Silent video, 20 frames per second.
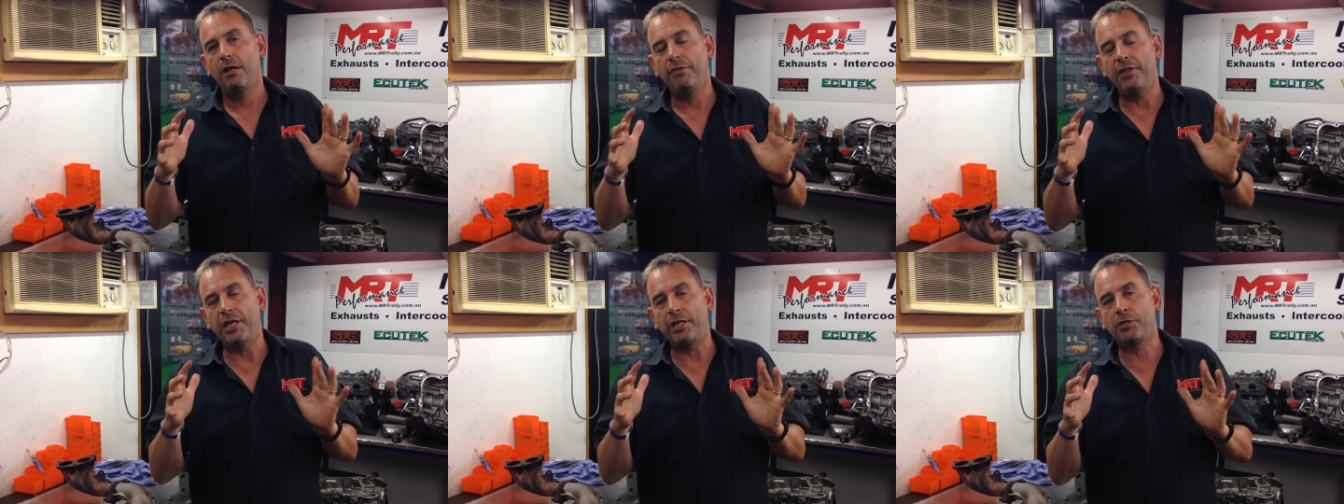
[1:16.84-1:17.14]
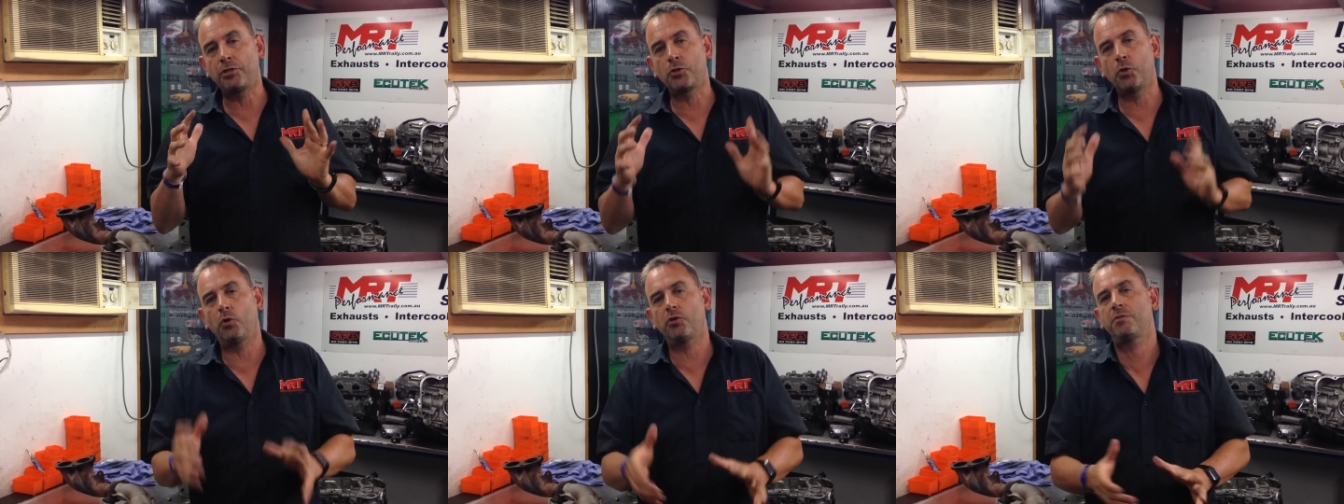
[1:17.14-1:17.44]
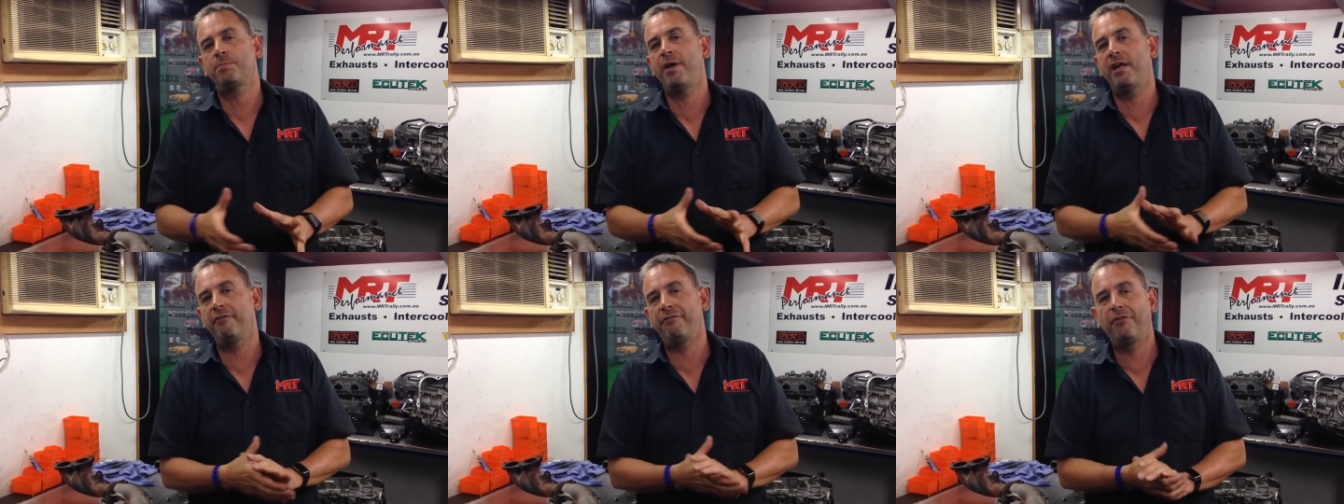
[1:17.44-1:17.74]
The
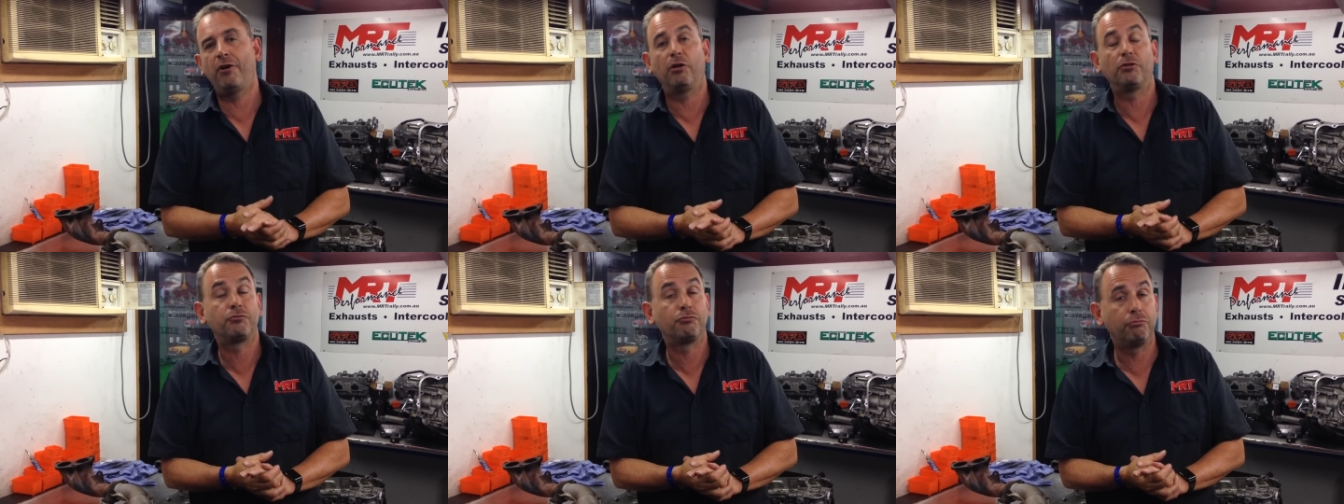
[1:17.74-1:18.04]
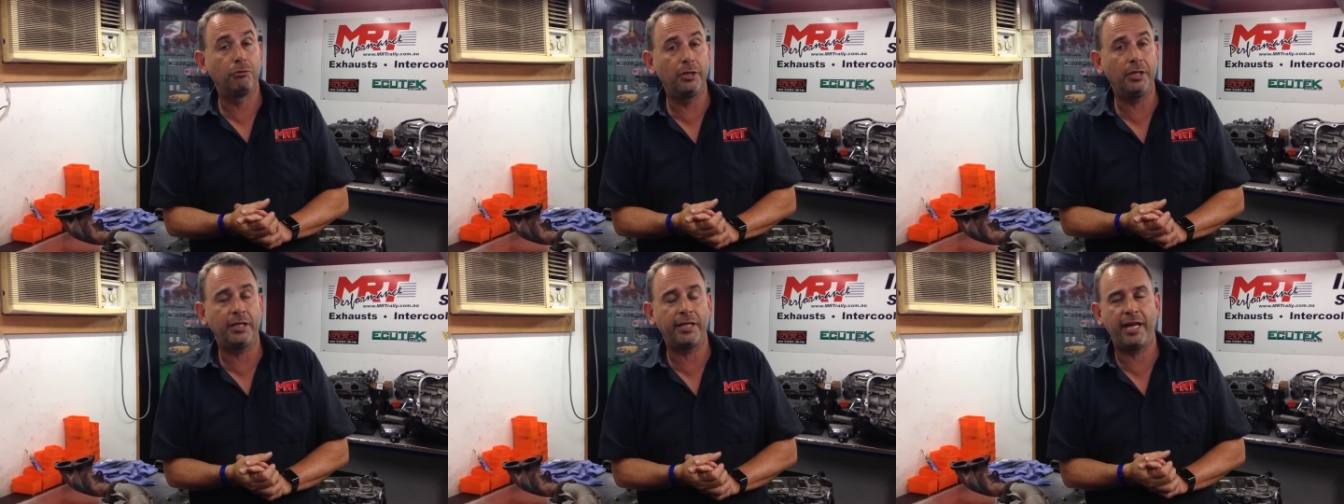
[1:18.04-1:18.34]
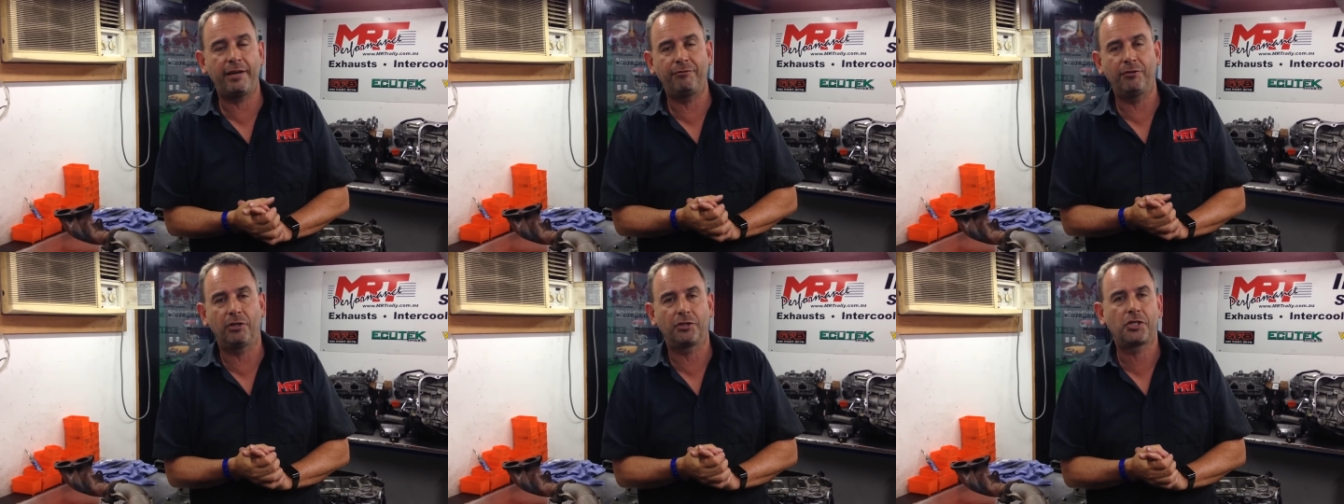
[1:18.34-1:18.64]
exhaust manifolds
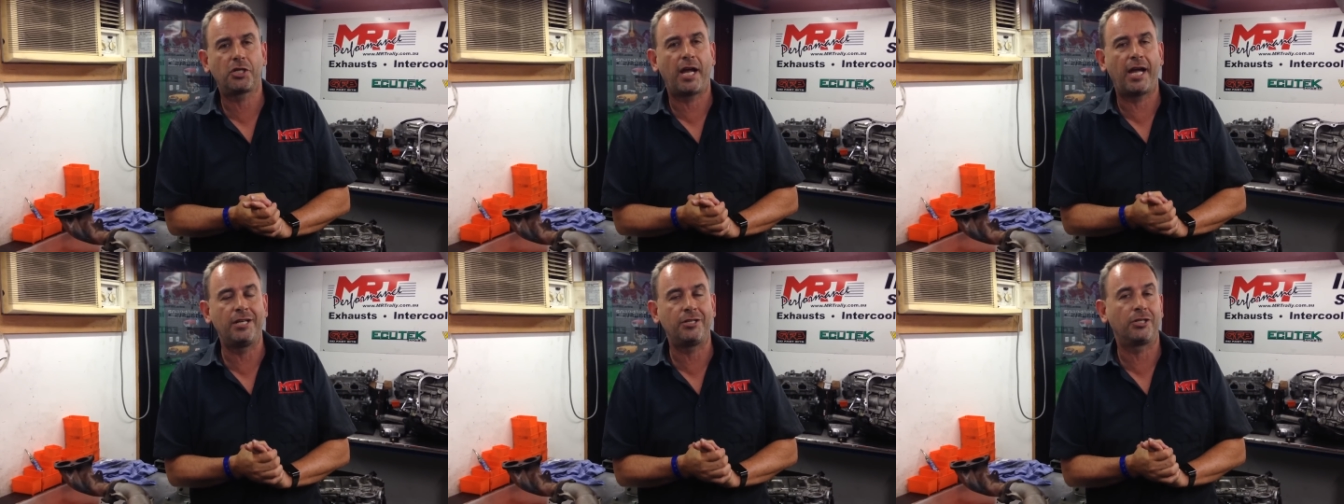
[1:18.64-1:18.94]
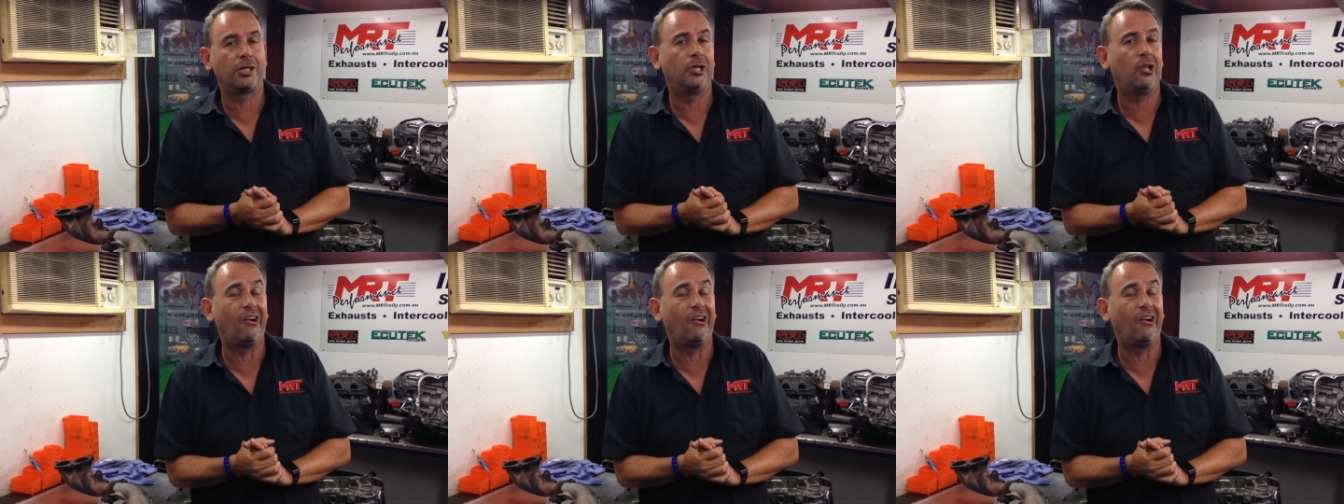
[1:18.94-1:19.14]
really have not changed a